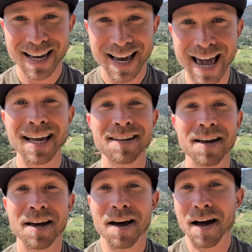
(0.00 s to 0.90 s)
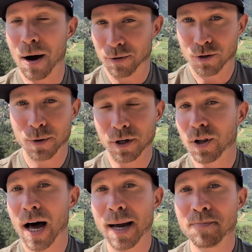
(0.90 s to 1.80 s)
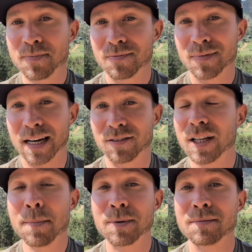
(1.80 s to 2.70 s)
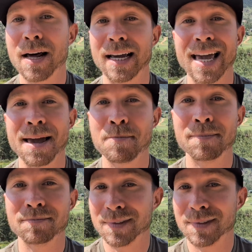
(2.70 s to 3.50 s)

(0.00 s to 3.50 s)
And I was doing the climb, I slipped, I came